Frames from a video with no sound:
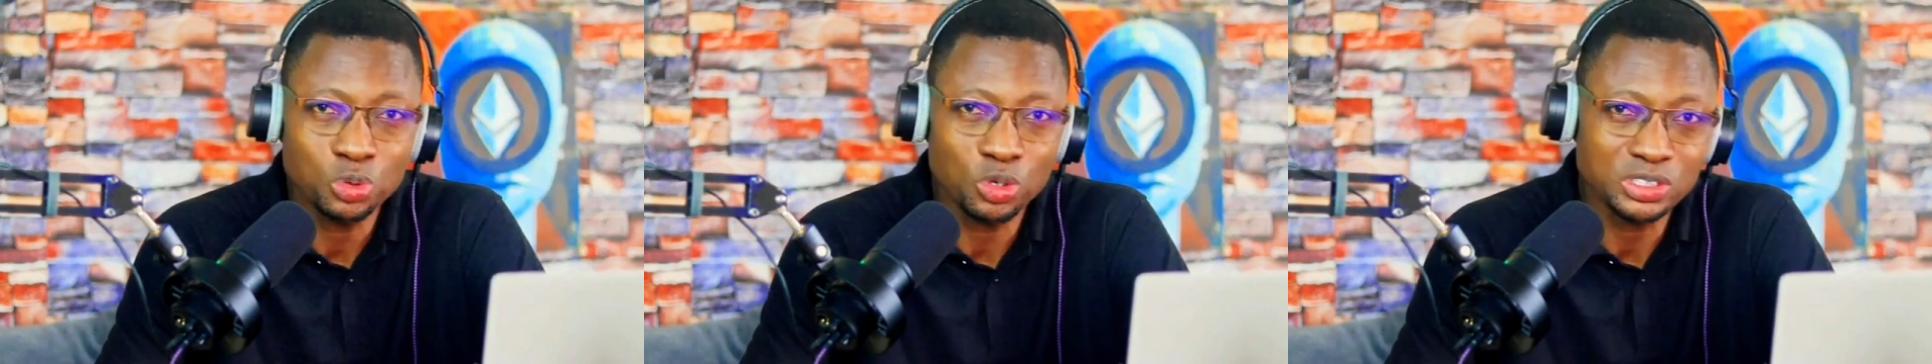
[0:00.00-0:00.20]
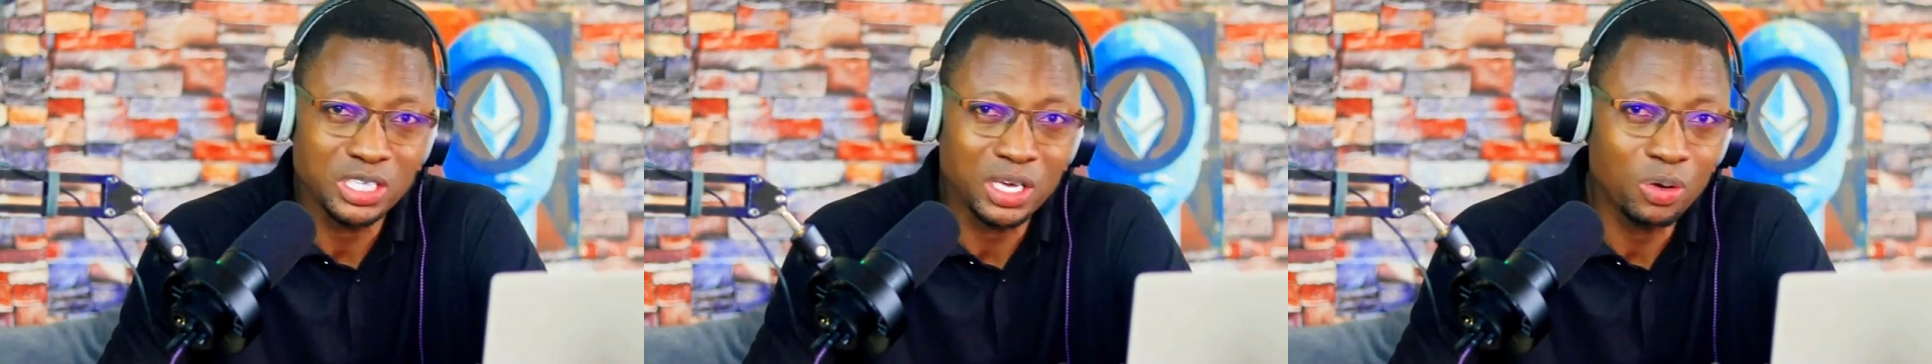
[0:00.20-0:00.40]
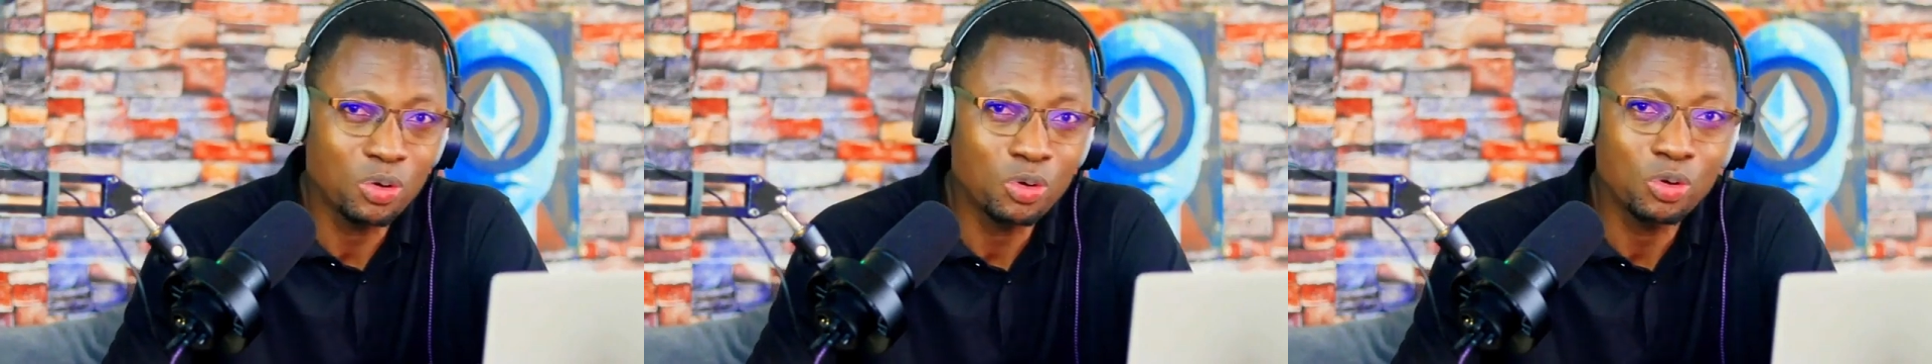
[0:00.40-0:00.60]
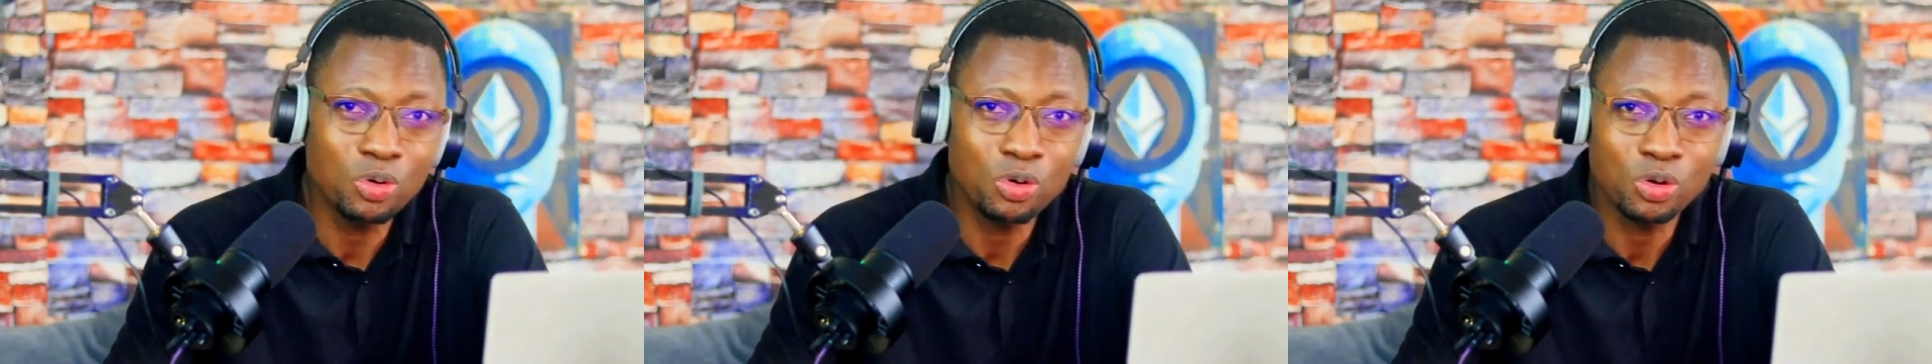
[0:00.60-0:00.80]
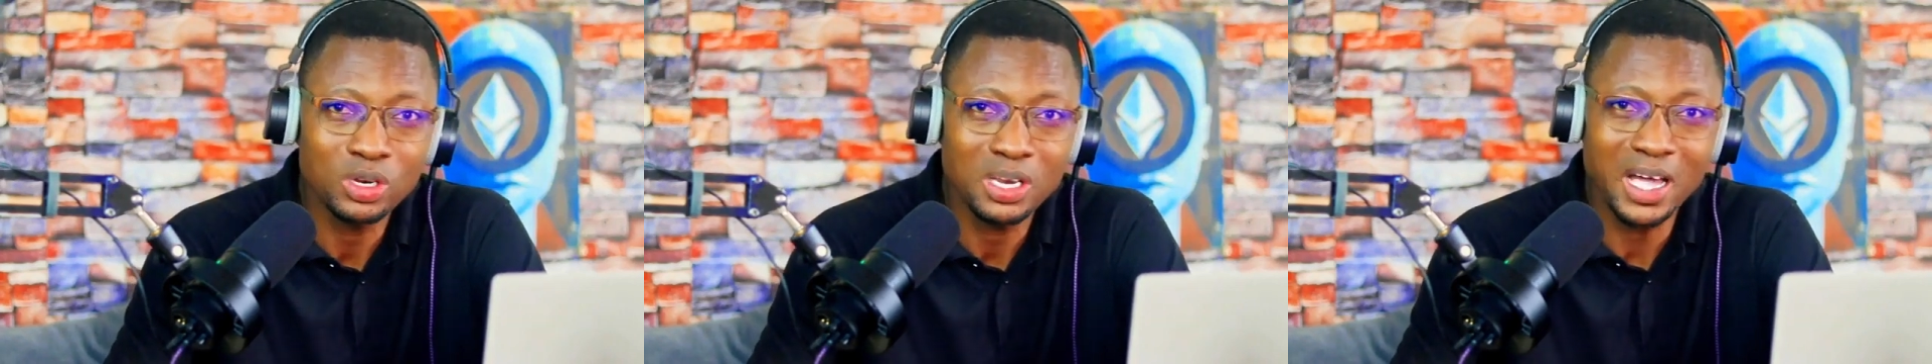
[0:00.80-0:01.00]
this was a
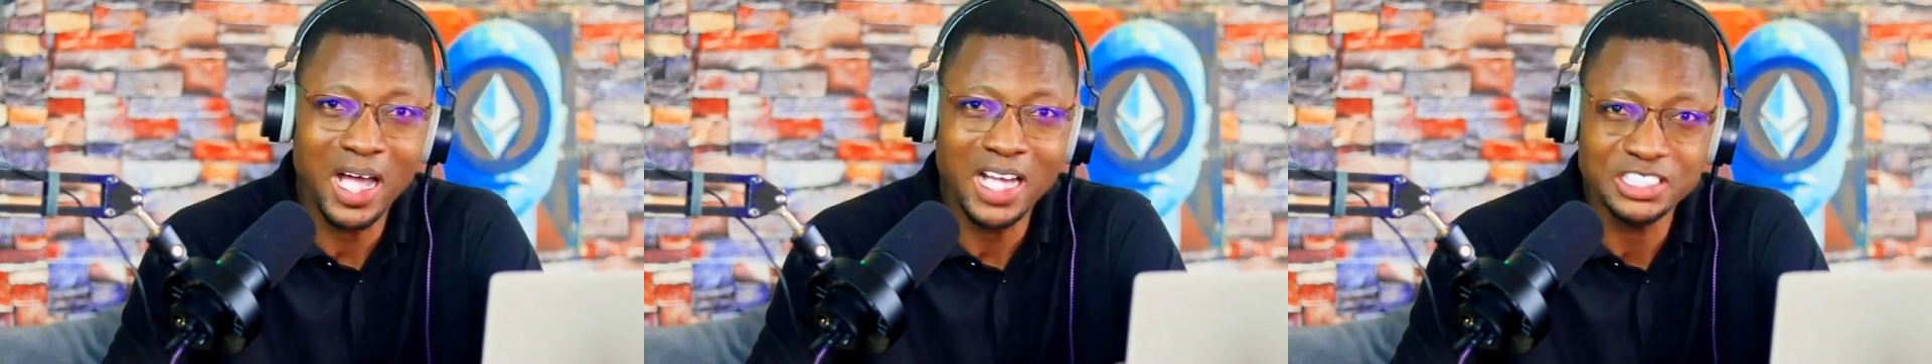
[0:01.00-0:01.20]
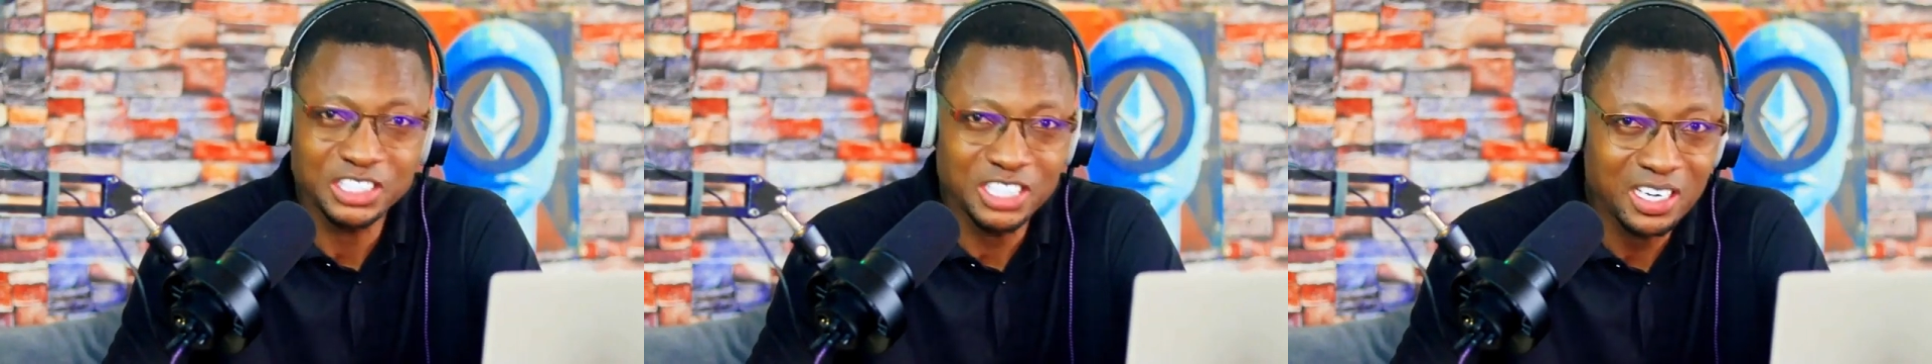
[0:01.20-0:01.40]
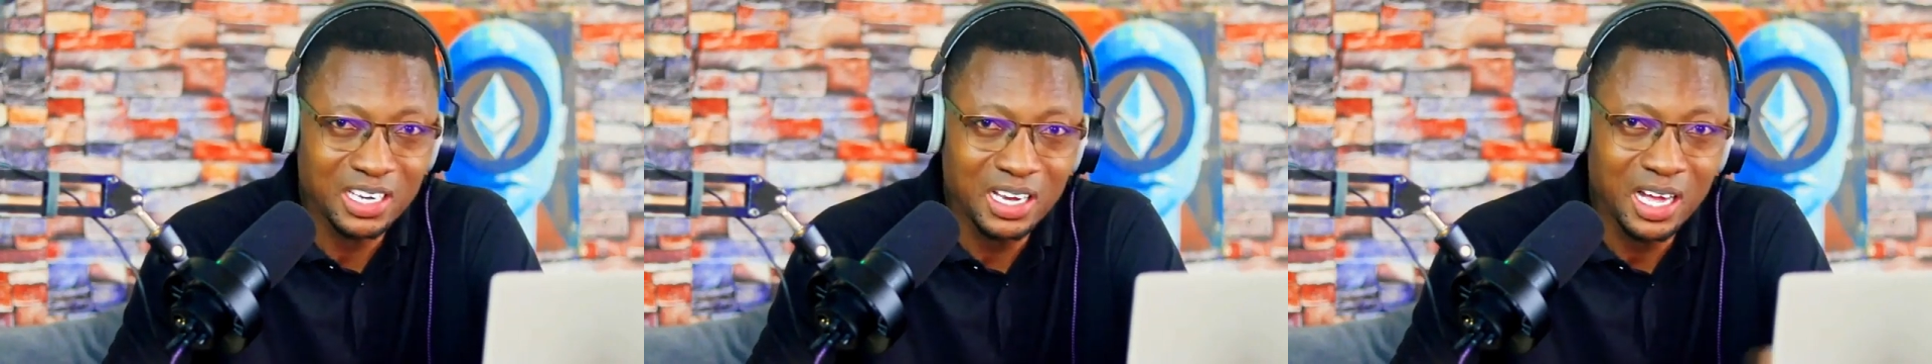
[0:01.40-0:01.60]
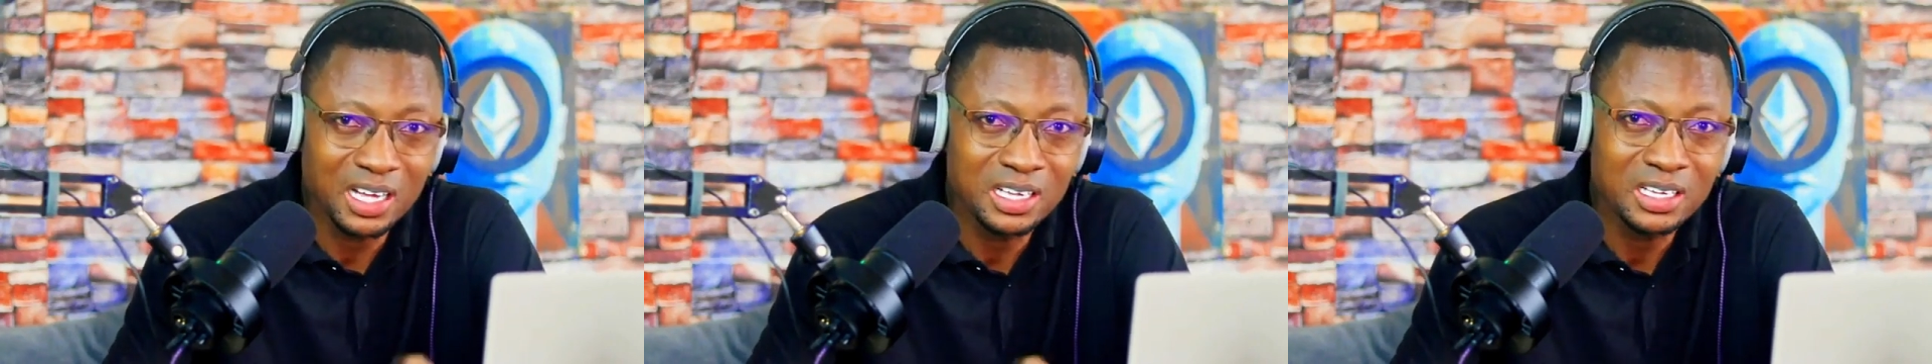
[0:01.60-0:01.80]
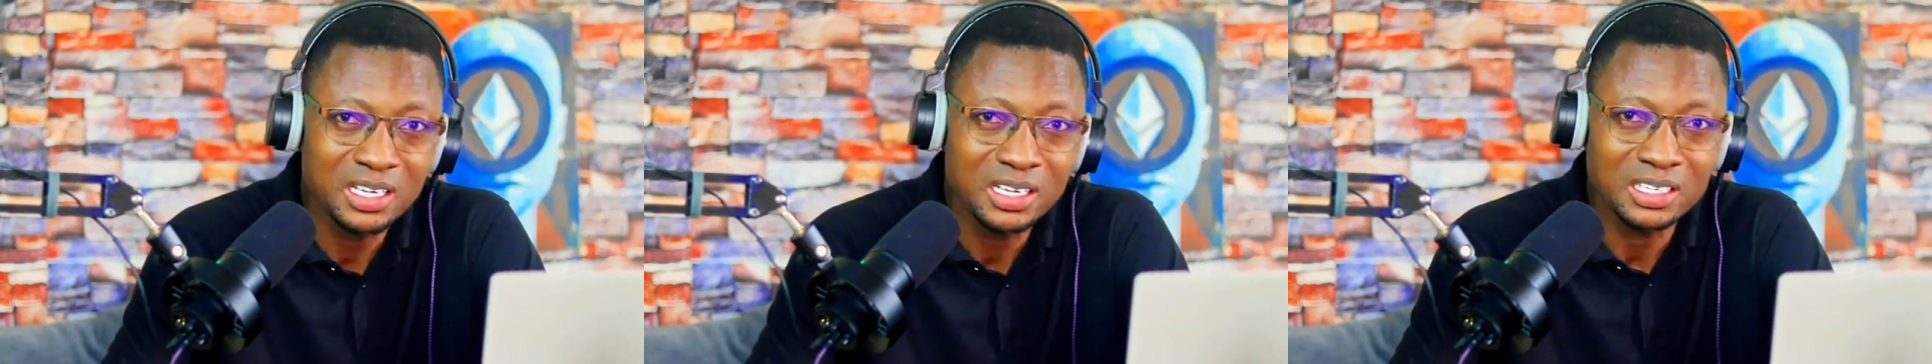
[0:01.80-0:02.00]
whole
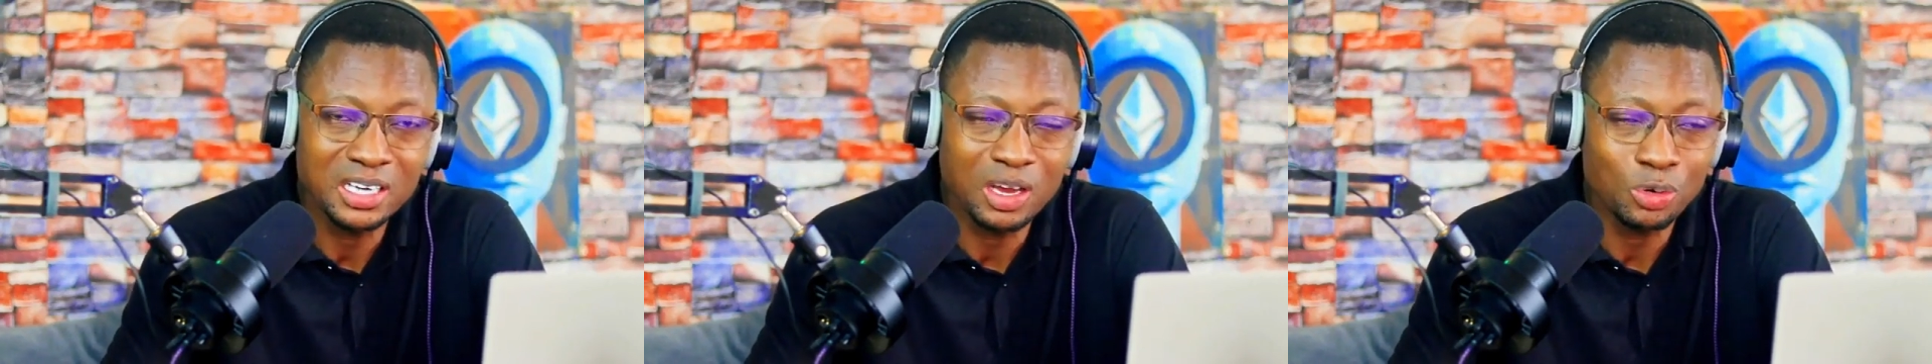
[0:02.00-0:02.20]
agenda